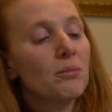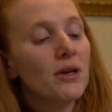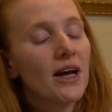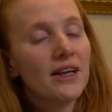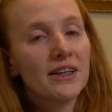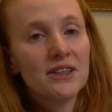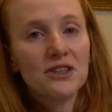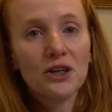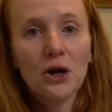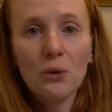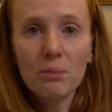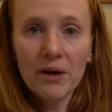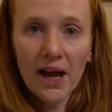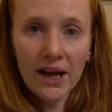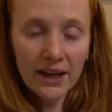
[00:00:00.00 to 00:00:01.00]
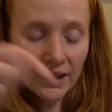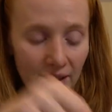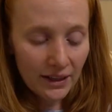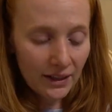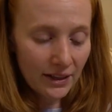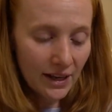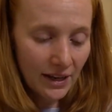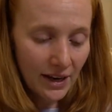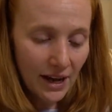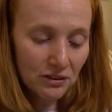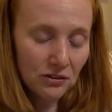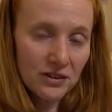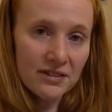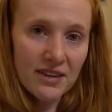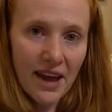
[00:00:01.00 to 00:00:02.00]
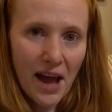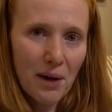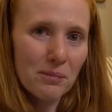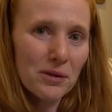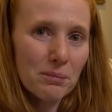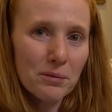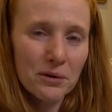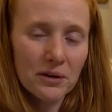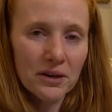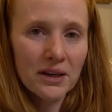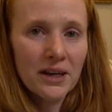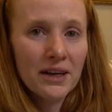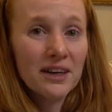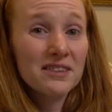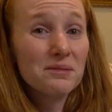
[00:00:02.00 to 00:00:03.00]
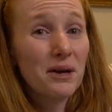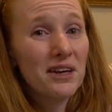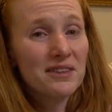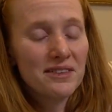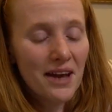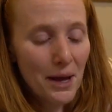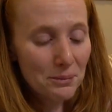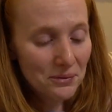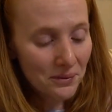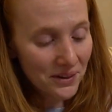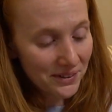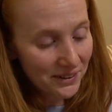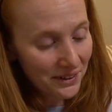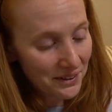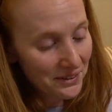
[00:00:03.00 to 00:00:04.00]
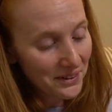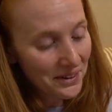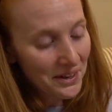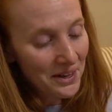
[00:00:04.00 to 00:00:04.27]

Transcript: but I need to go back in and actually tab the book because I'm out of tabs right now.